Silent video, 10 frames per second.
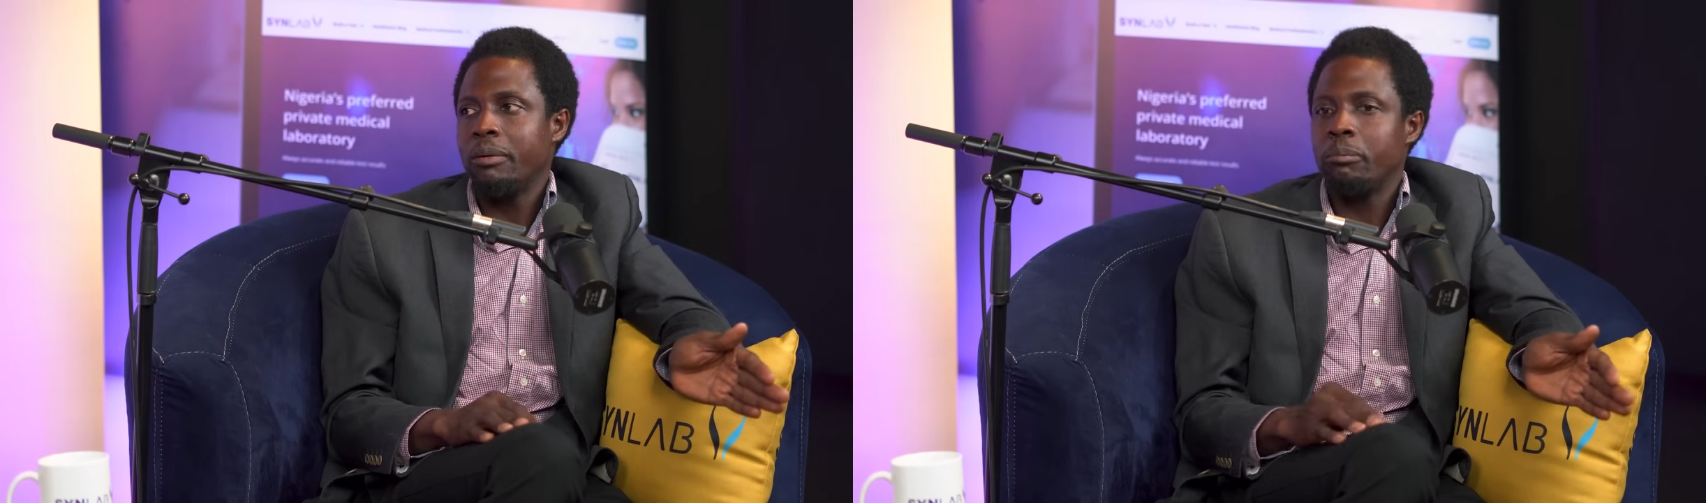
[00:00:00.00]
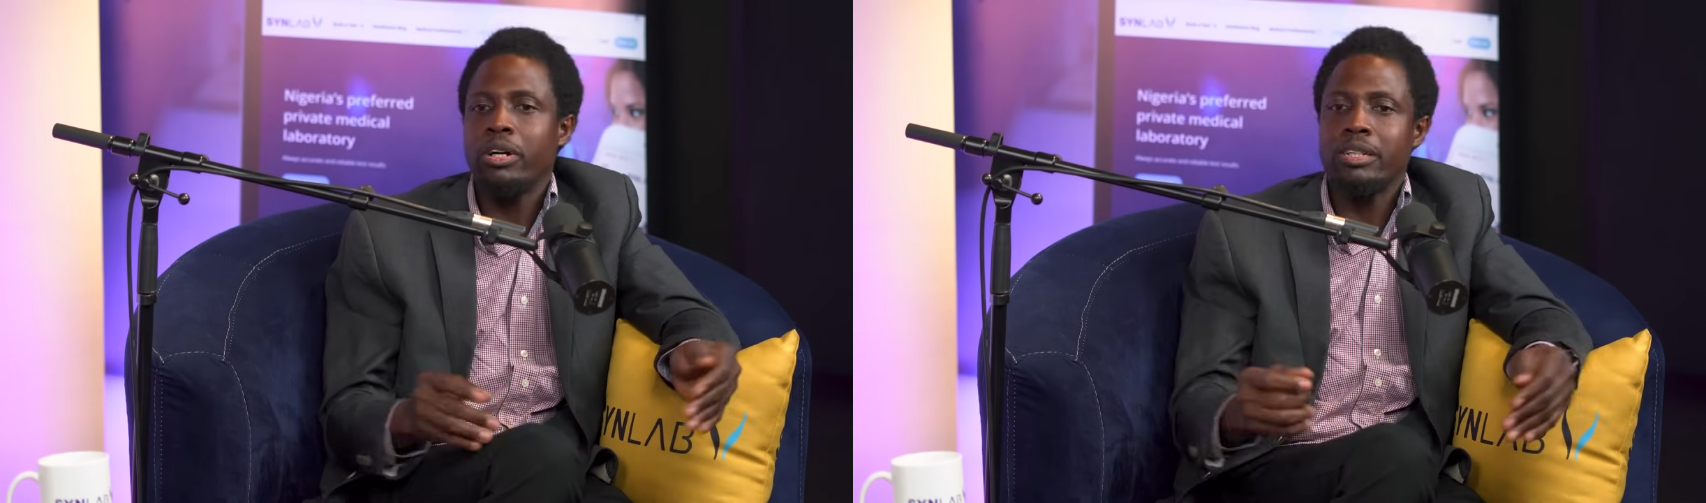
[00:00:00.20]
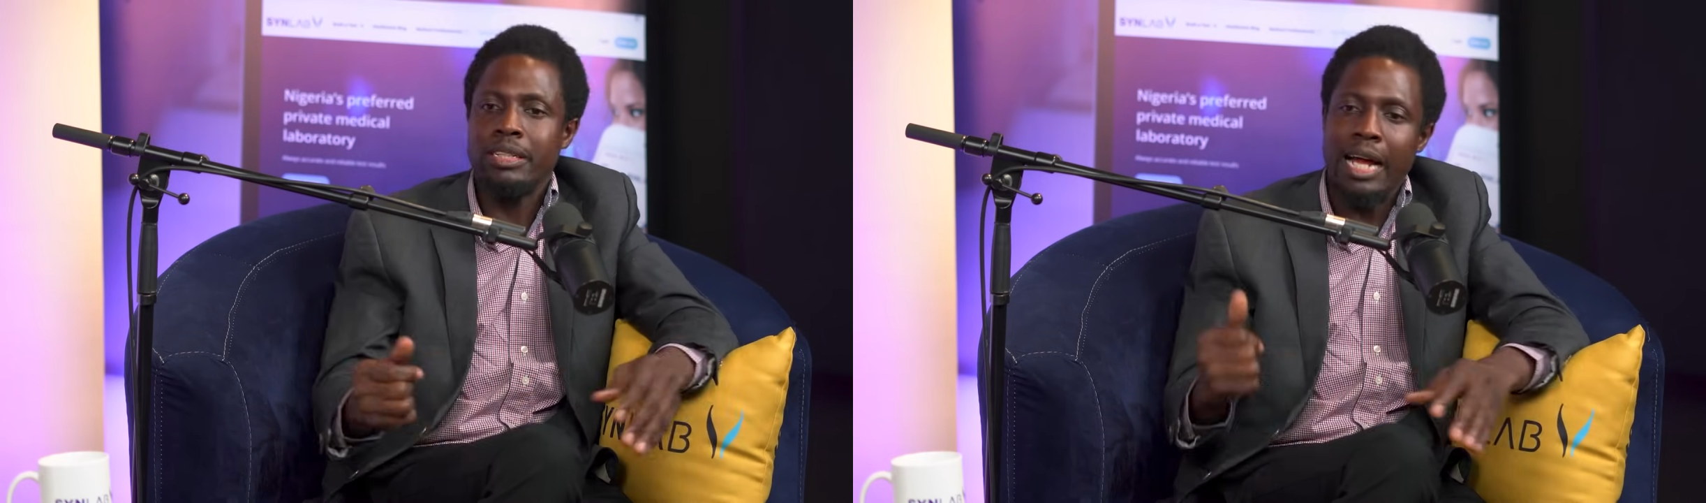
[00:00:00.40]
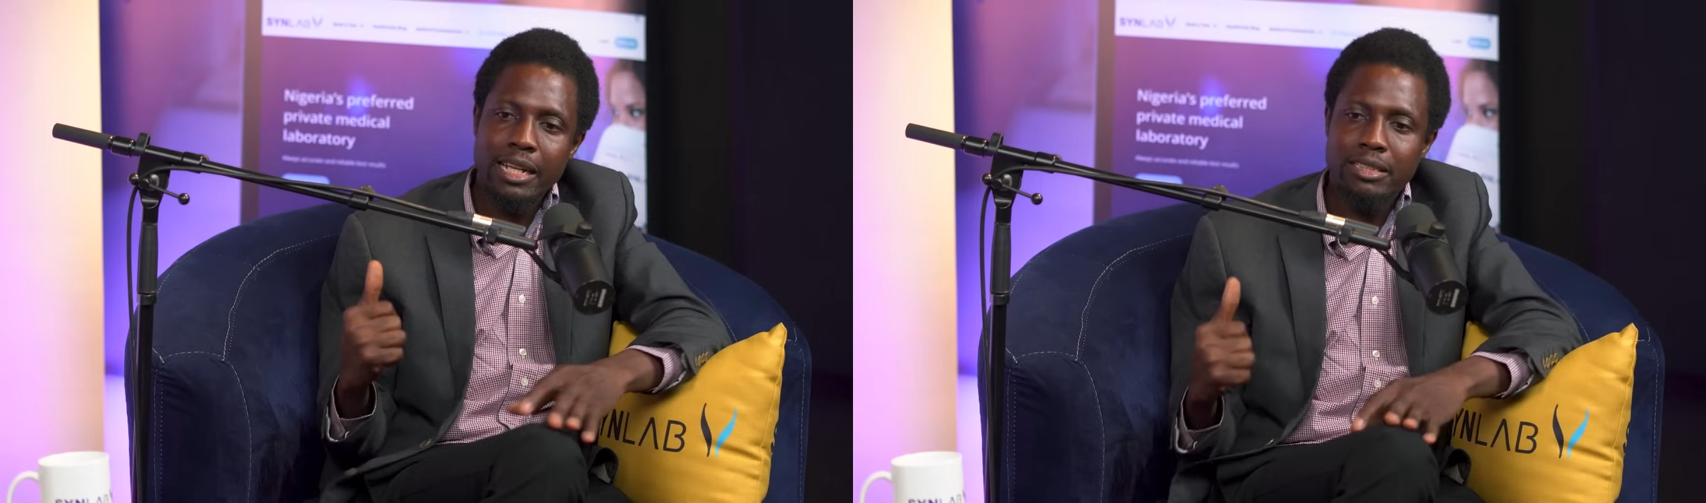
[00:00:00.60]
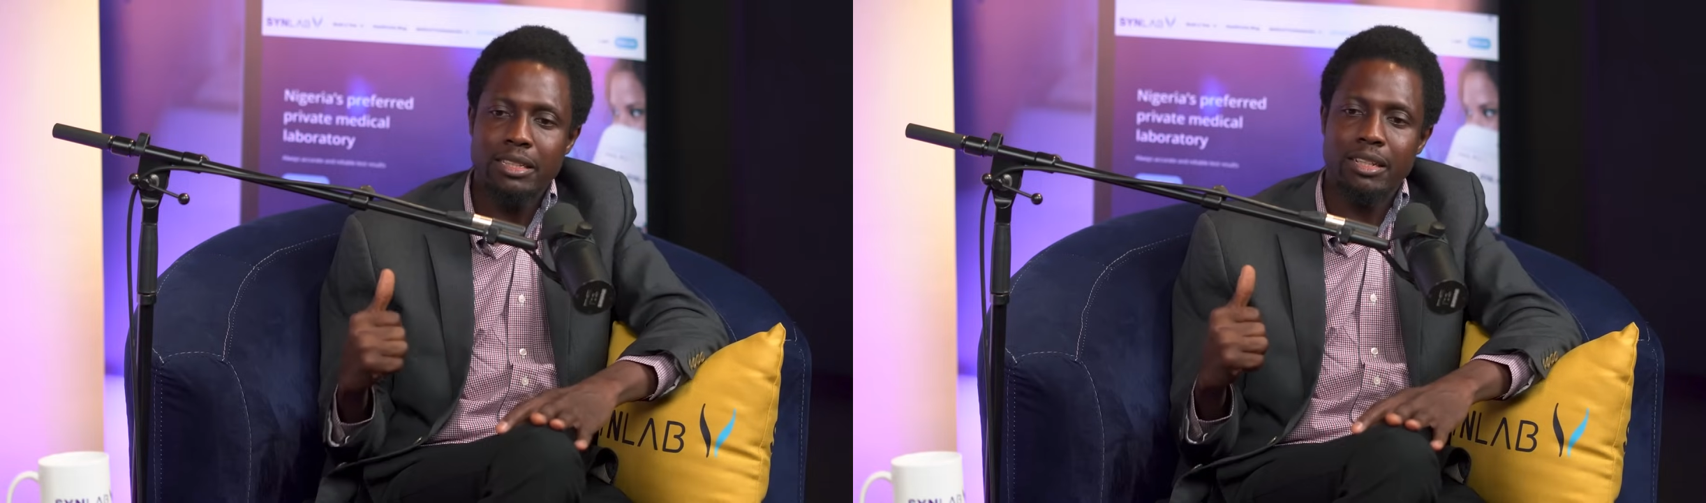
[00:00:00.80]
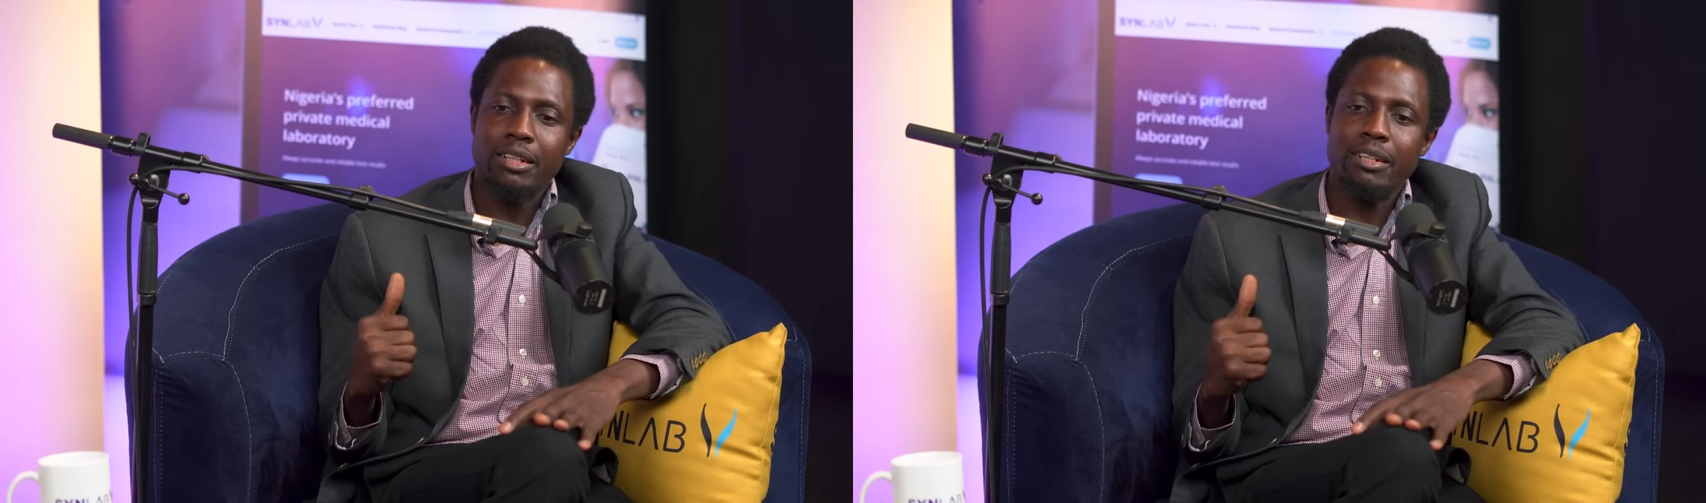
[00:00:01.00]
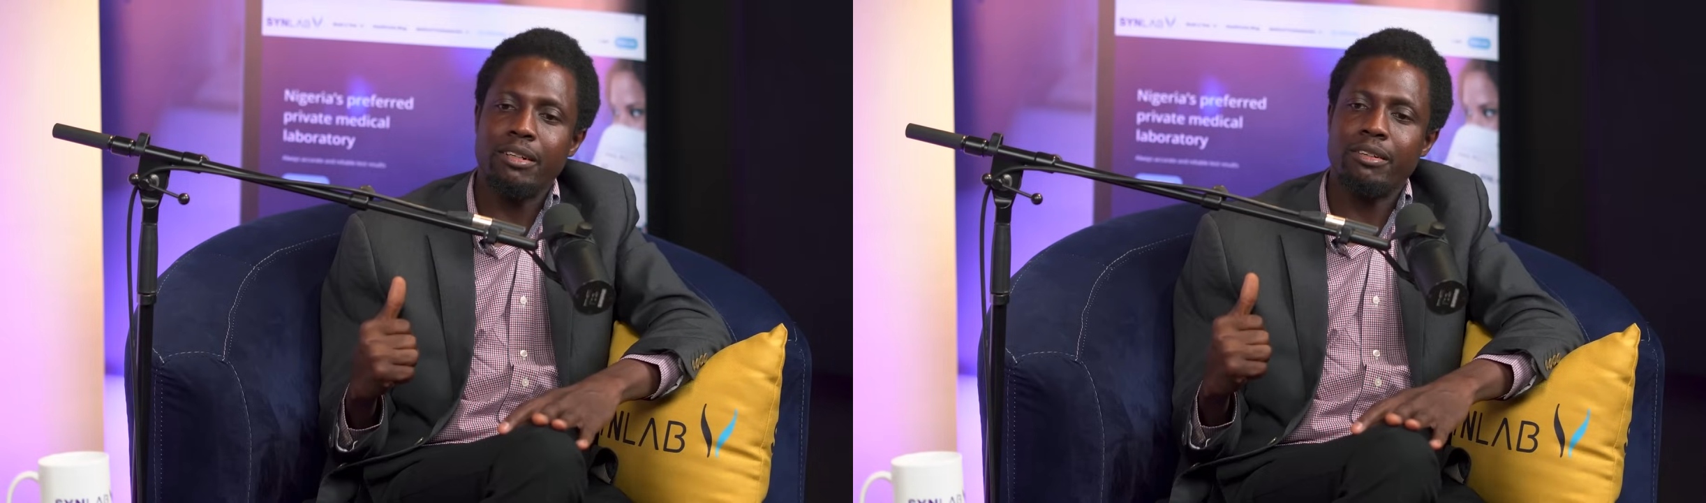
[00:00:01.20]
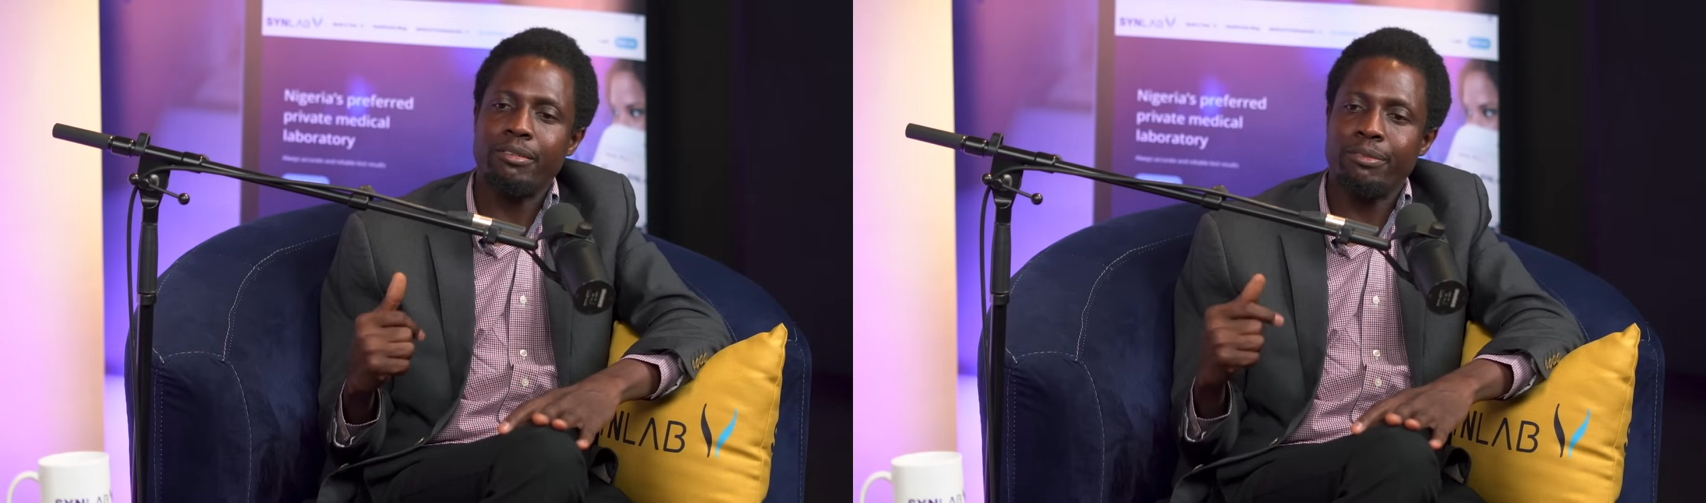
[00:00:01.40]
But that
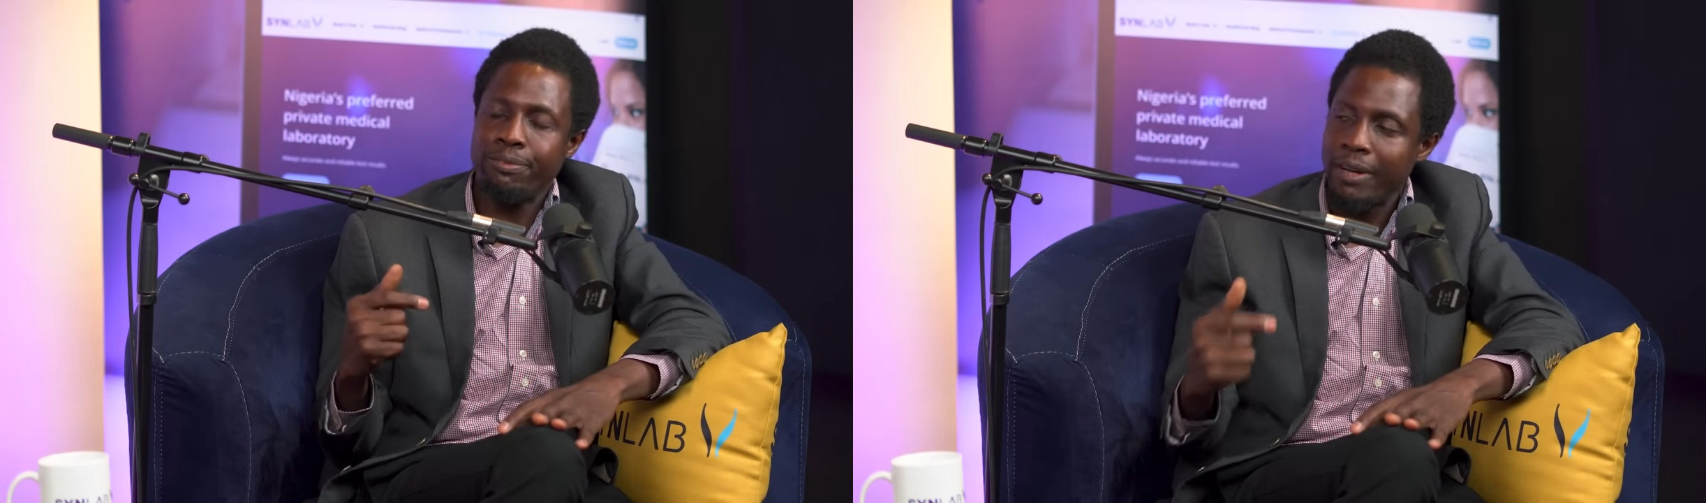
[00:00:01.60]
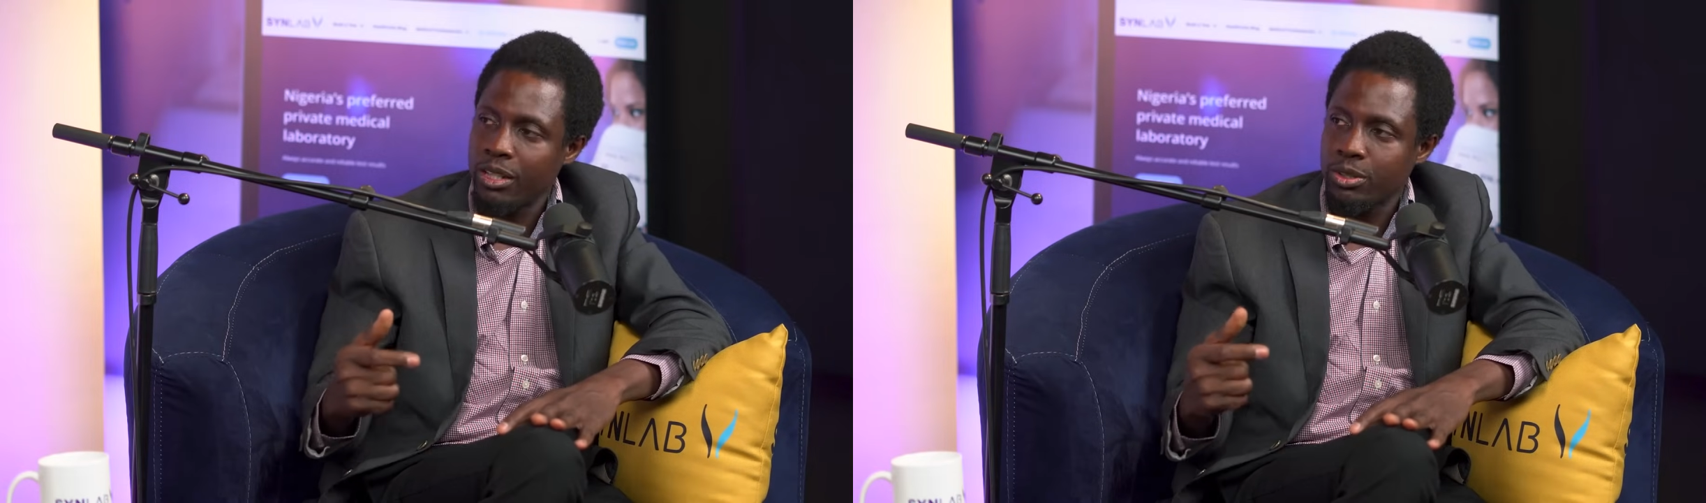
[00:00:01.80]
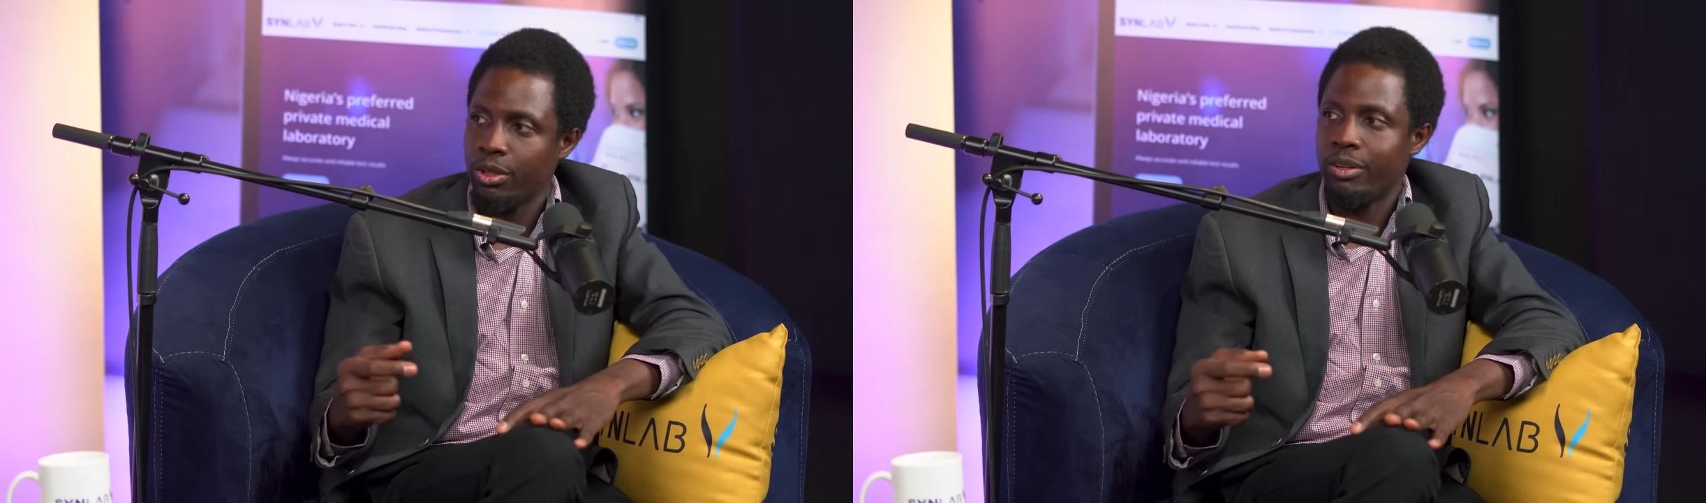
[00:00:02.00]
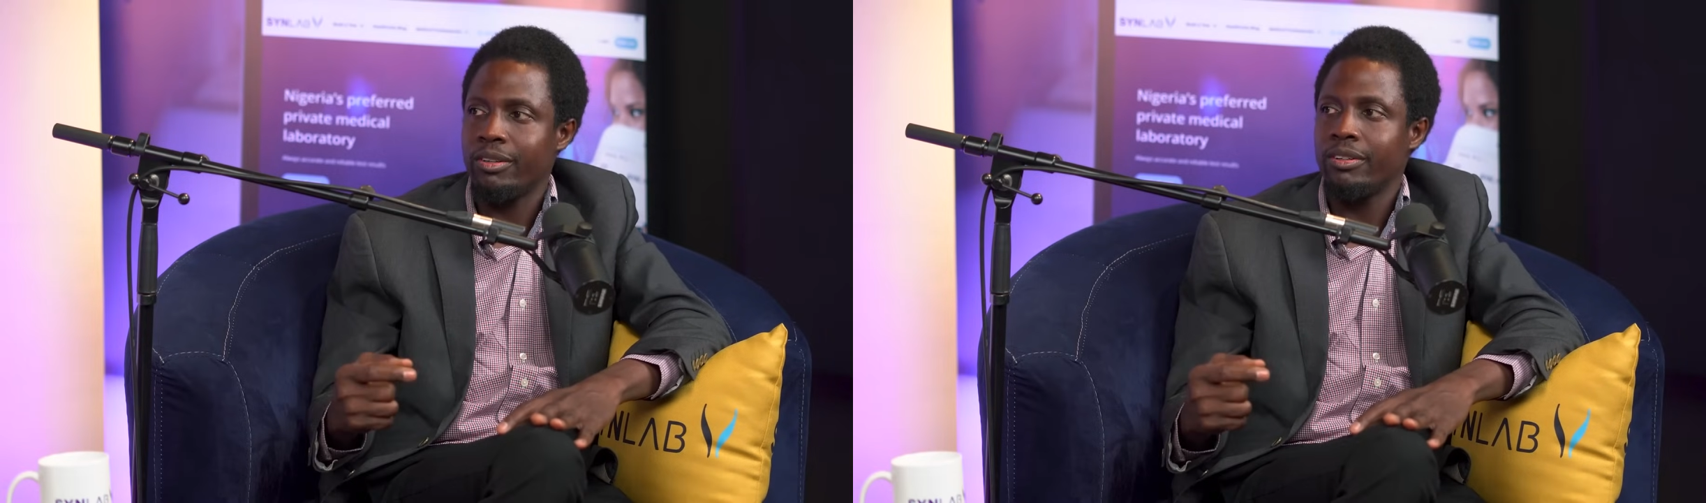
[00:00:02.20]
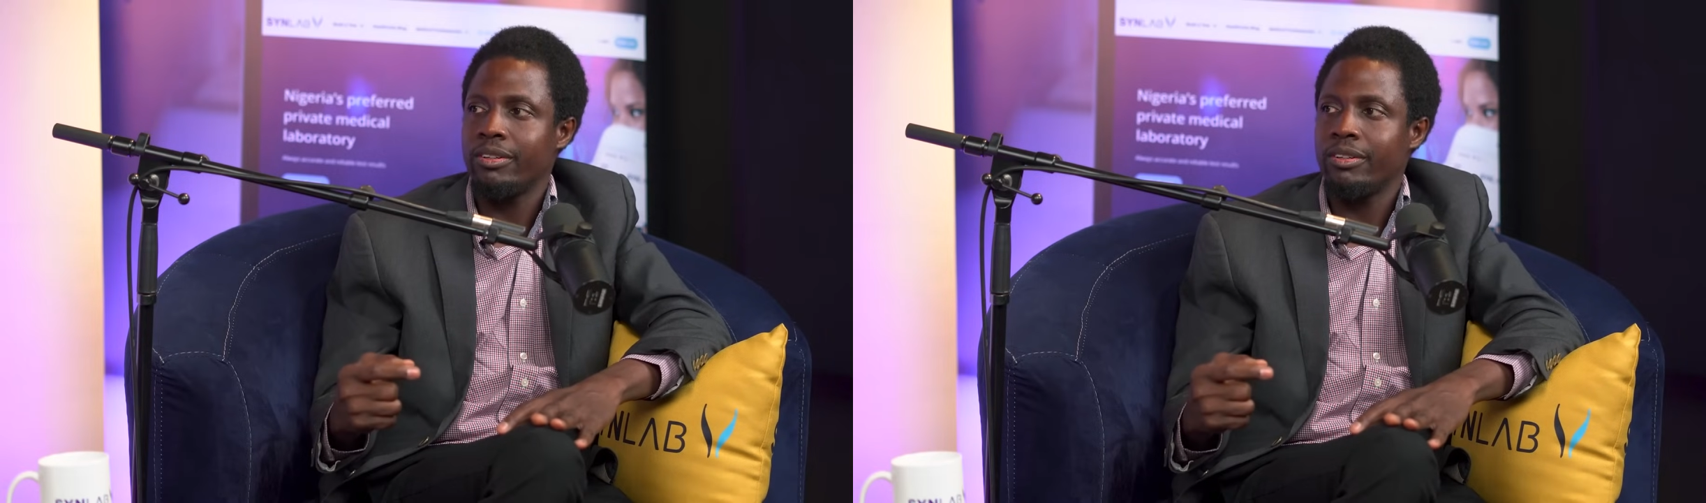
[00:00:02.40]
factor,